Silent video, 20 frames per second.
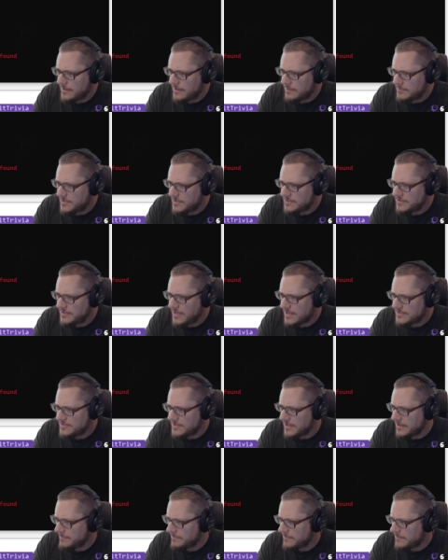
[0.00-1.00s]
just
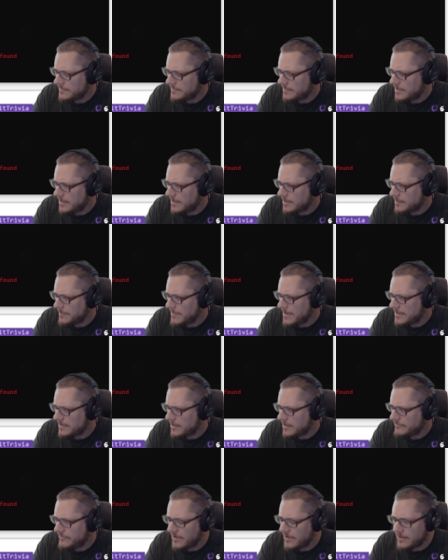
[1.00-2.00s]
guessing. Command
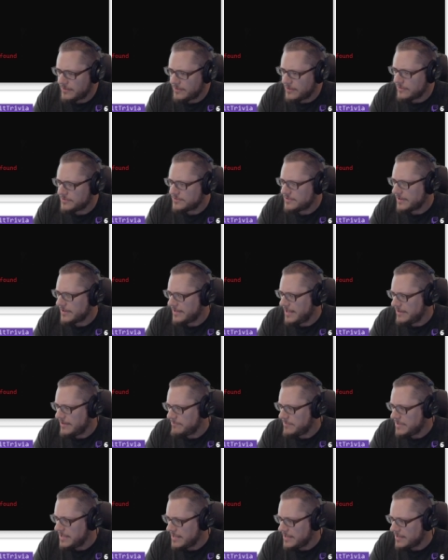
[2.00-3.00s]
not found. Oh, it's not
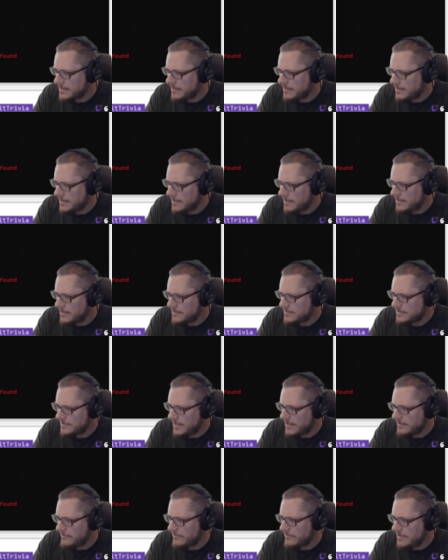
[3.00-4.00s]
KB. It's
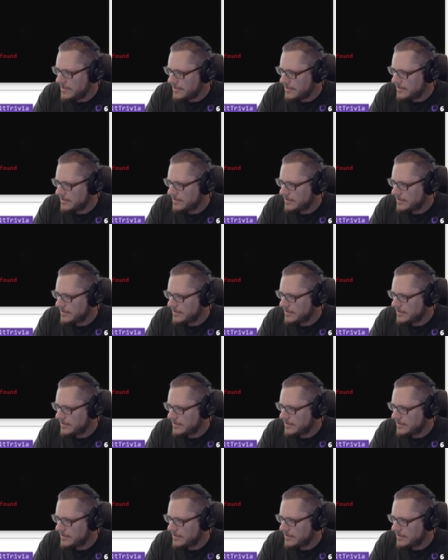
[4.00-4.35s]
KV.